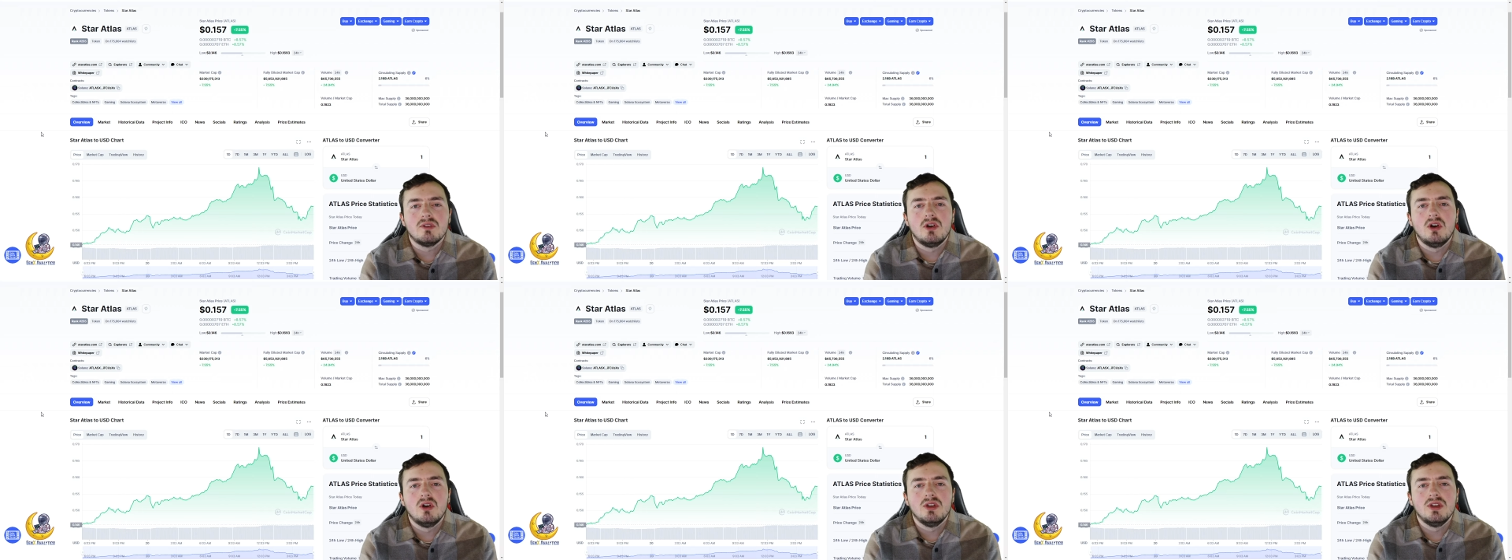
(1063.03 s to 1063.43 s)

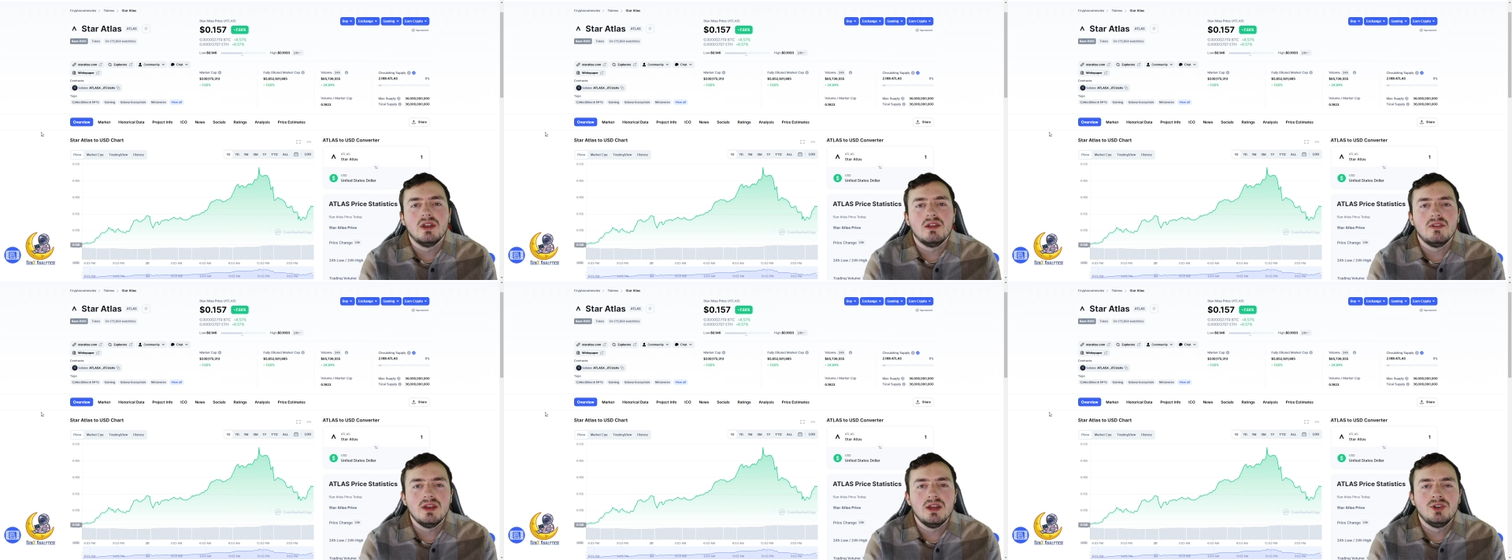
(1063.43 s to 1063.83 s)
on
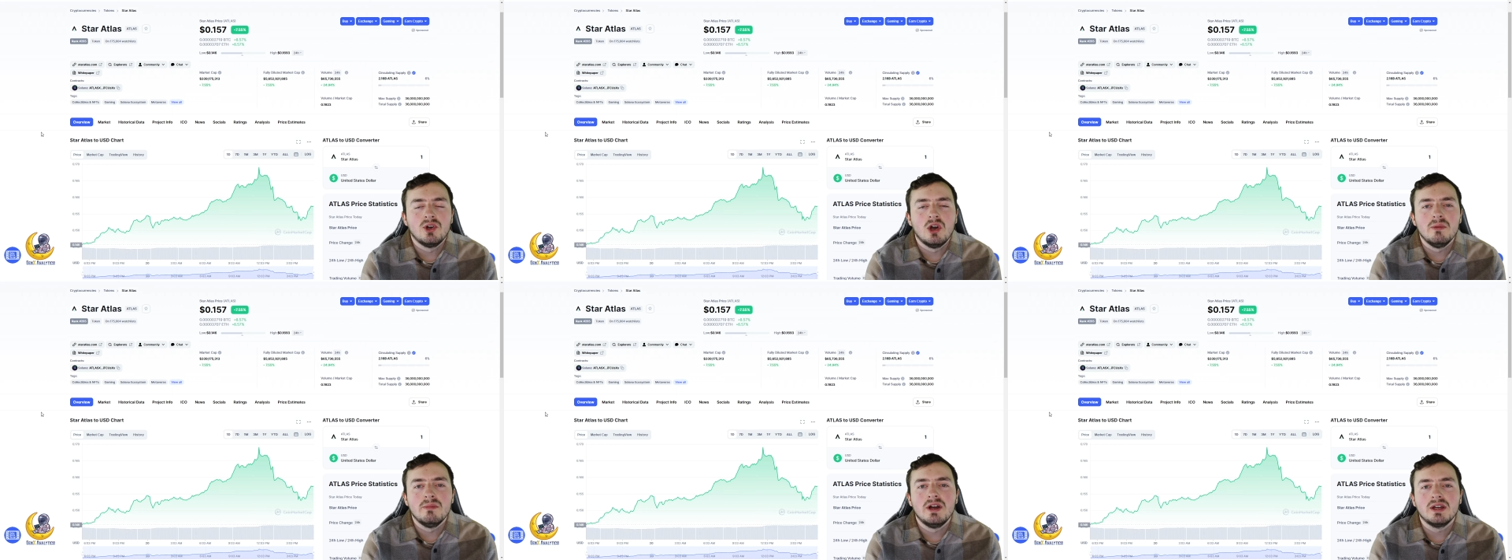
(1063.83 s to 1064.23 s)
the
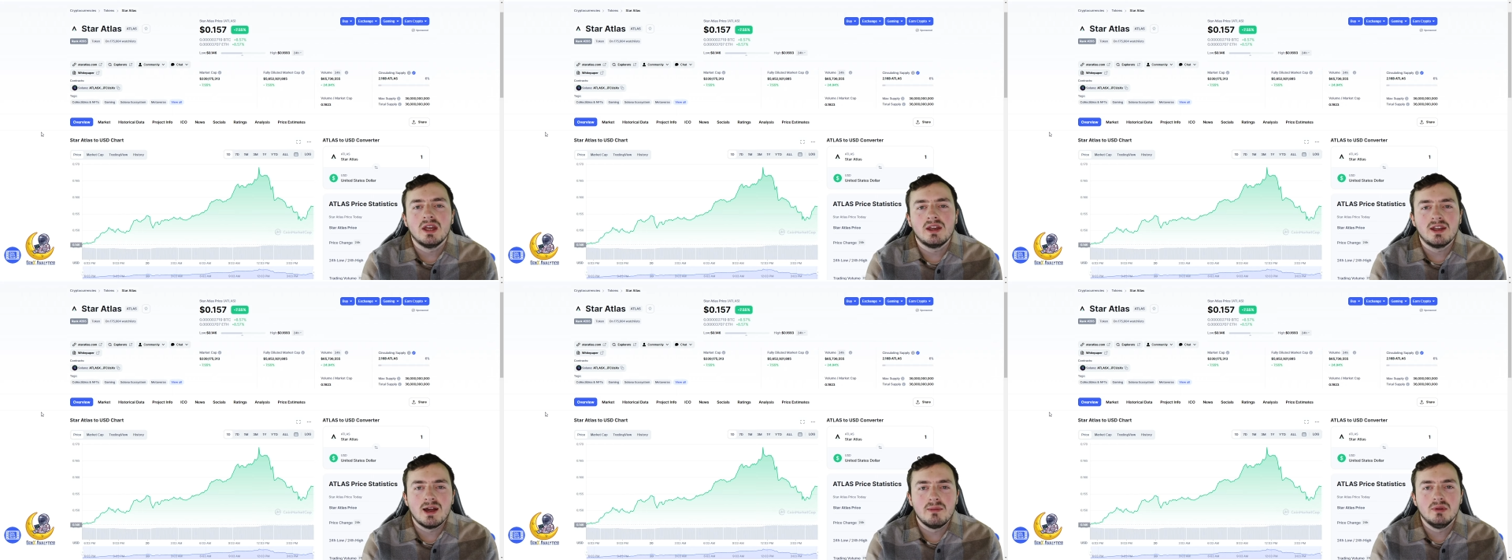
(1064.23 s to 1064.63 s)

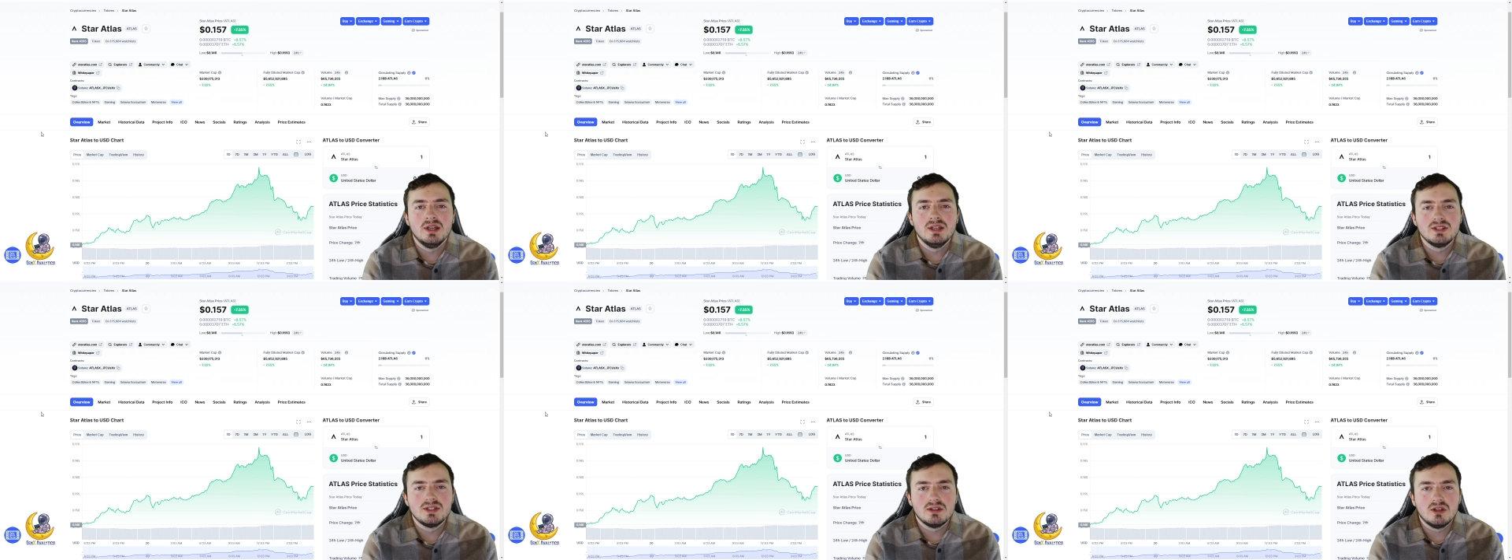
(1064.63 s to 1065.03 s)
CoinMarketCap
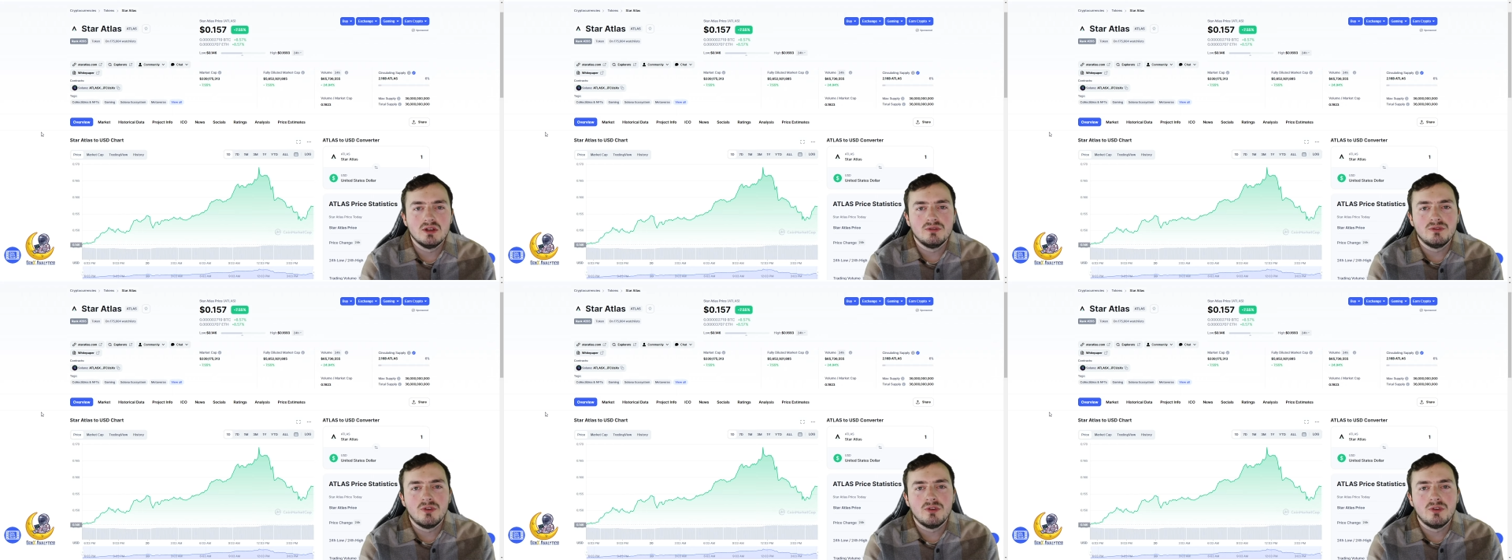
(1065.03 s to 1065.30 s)
list of